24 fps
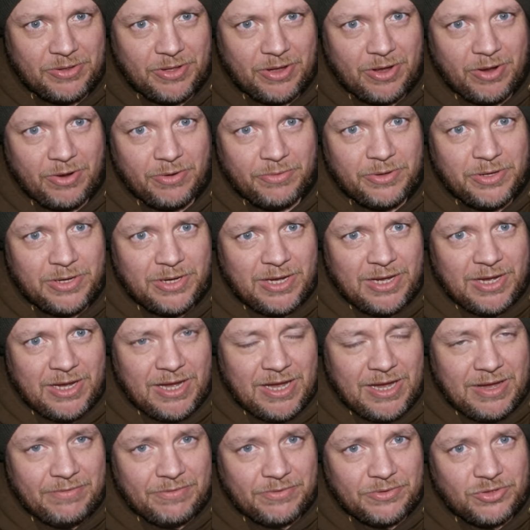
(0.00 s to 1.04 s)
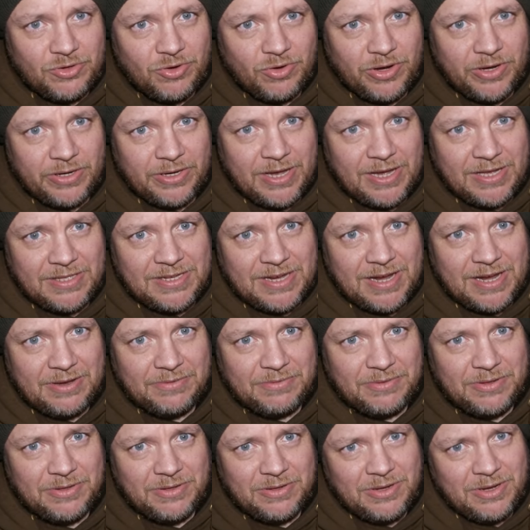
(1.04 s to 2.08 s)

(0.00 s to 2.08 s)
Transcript: that I'll even try and get down